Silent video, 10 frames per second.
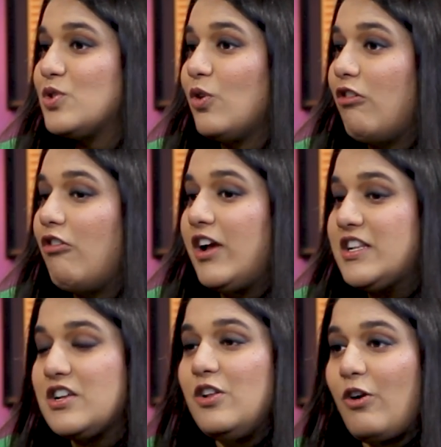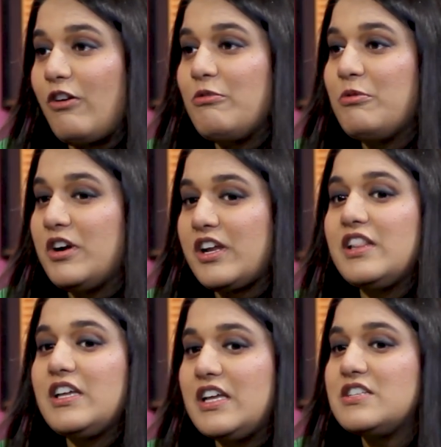So it's a lot of work
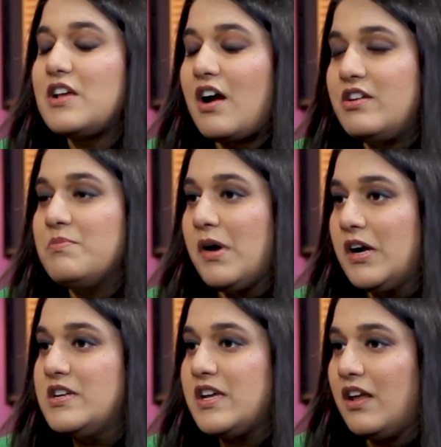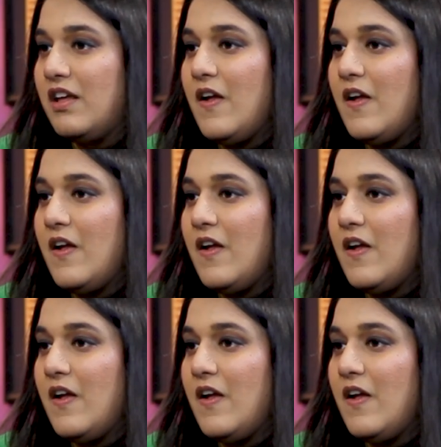and the kids are demanding.